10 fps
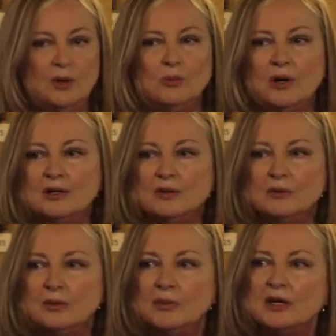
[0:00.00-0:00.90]
One
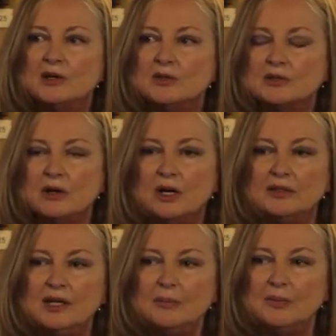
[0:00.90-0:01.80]
of the mayors
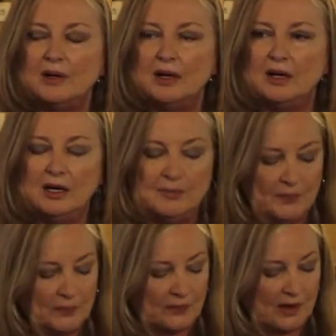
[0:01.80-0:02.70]
called up
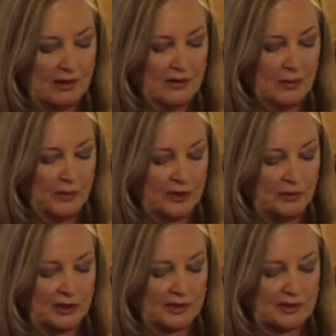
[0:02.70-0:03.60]
the Water
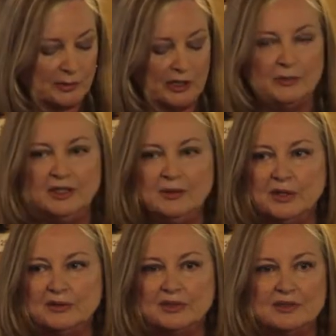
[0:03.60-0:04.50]
Works Department in
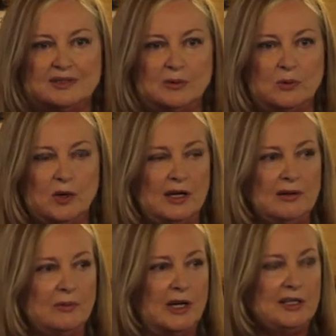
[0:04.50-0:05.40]
Mosul and said,
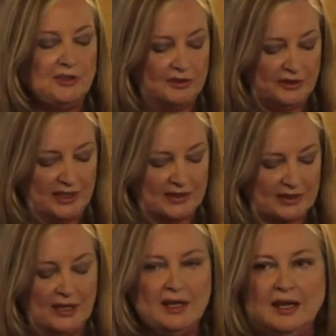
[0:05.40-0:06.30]
why did you do this?